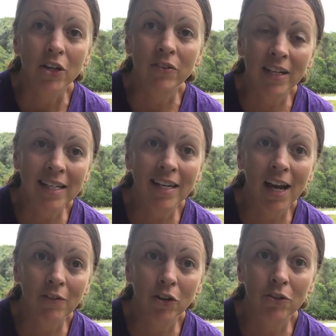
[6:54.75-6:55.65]
You need to
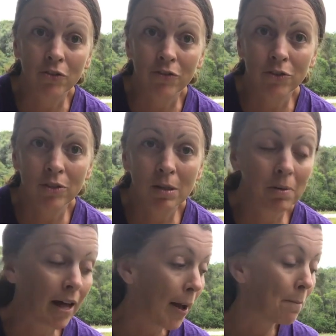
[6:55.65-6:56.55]
have your own food
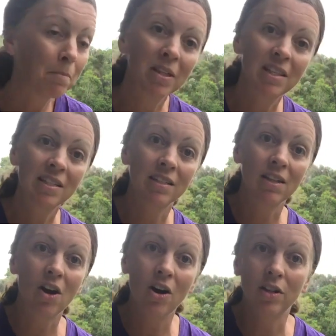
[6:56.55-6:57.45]
supply. But this
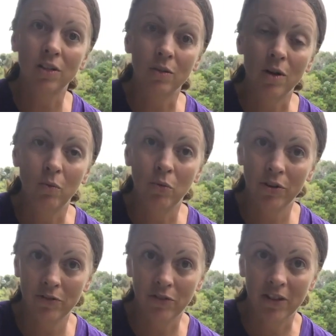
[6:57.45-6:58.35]
is also a
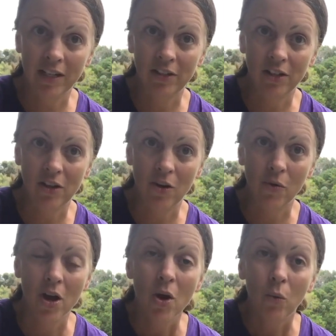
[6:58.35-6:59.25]
wonderful thing to know.